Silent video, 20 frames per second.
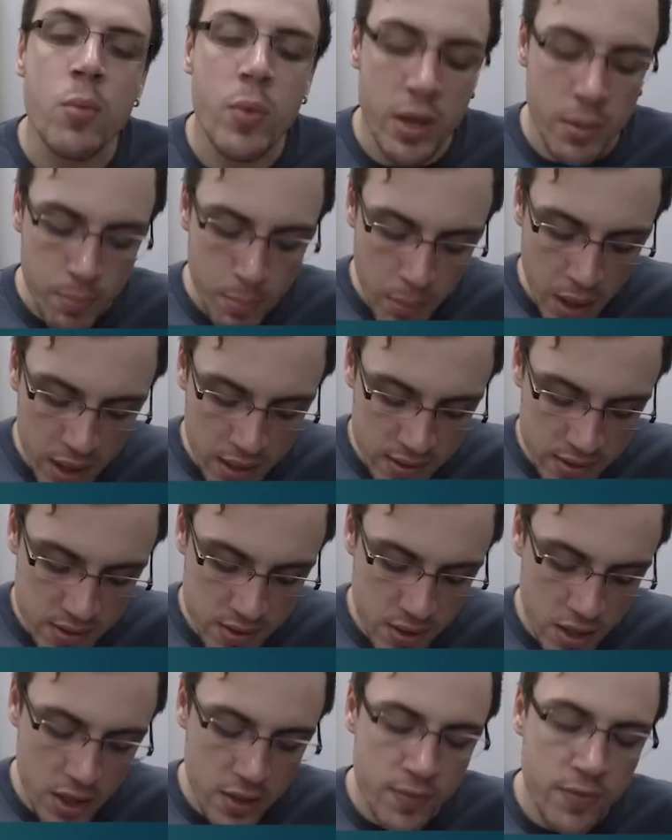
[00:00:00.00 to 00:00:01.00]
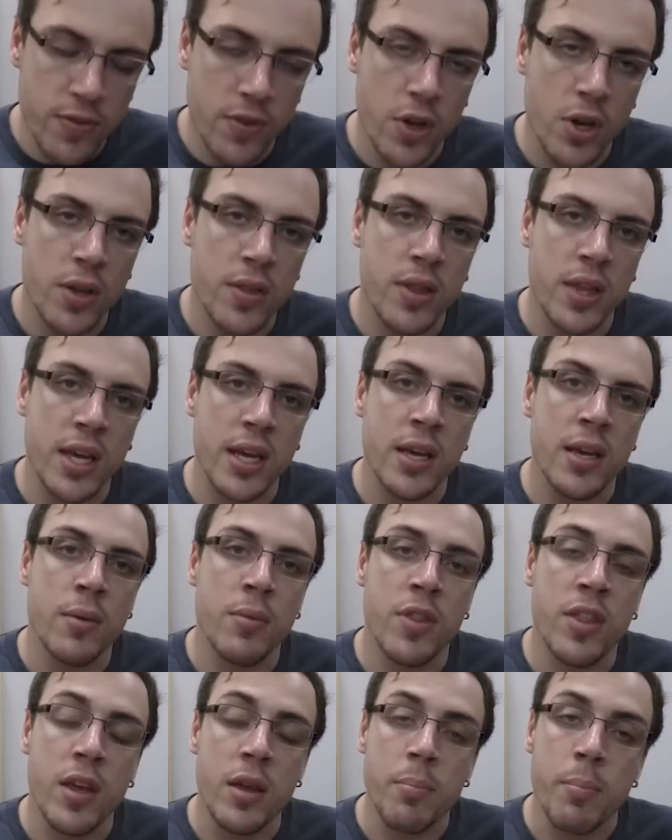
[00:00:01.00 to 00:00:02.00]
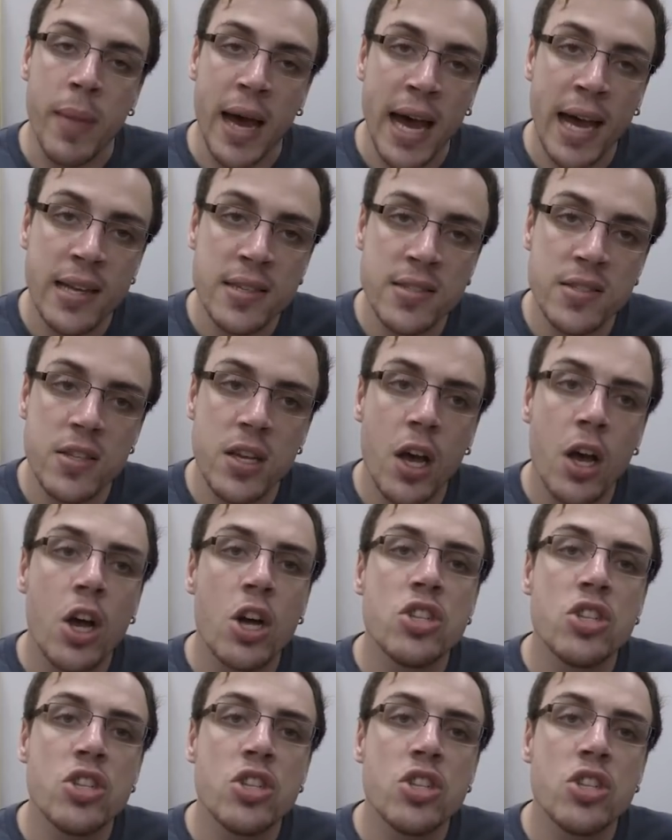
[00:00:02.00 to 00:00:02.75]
we must convert the mass